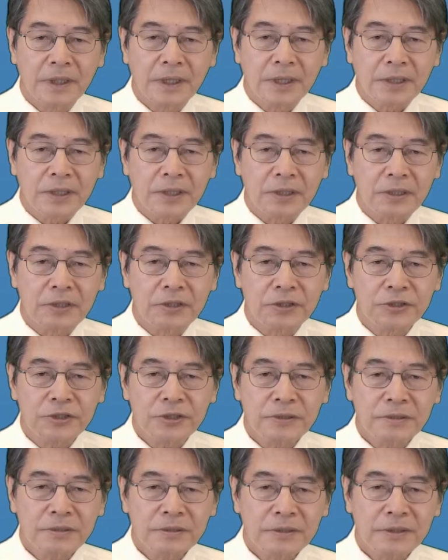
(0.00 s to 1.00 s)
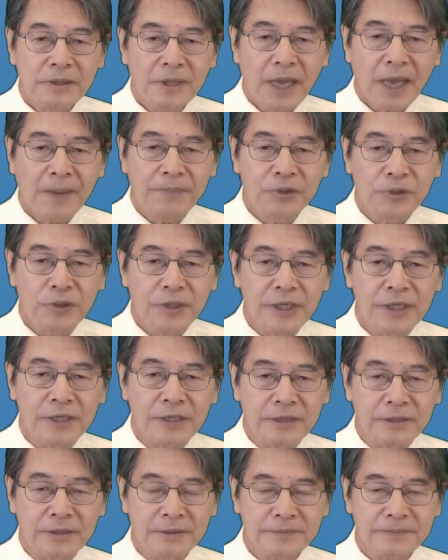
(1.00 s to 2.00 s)
Conclusion up to
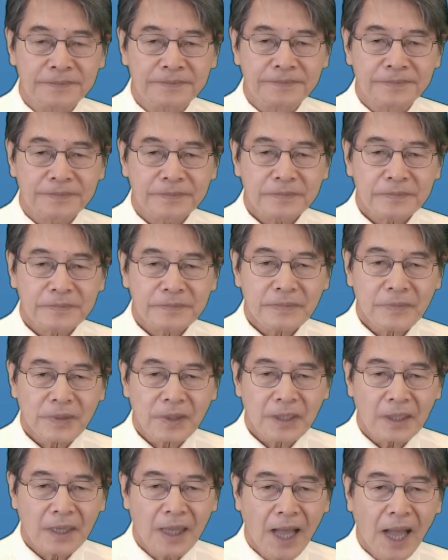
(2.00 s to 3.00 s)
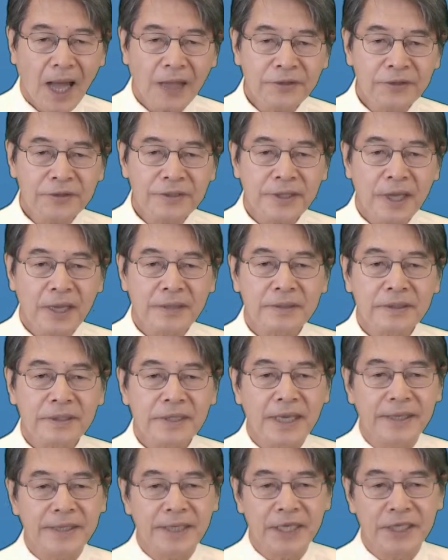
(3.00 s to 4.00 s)
here: ultrasound
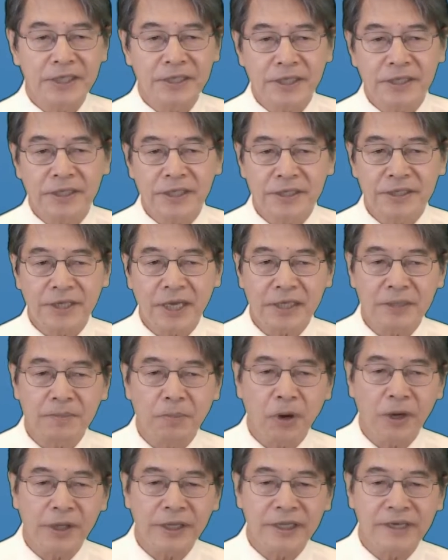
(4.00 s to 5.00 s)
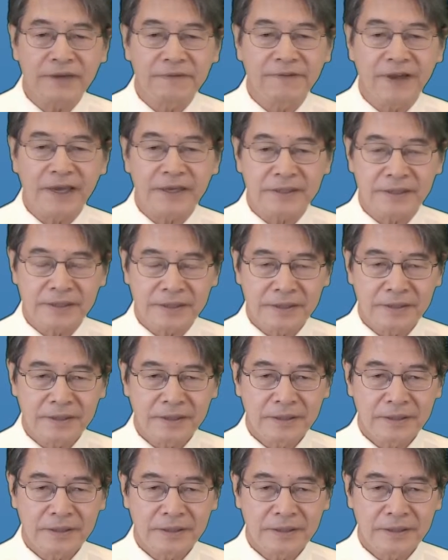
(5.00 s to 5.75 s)
can easily detect boiling events.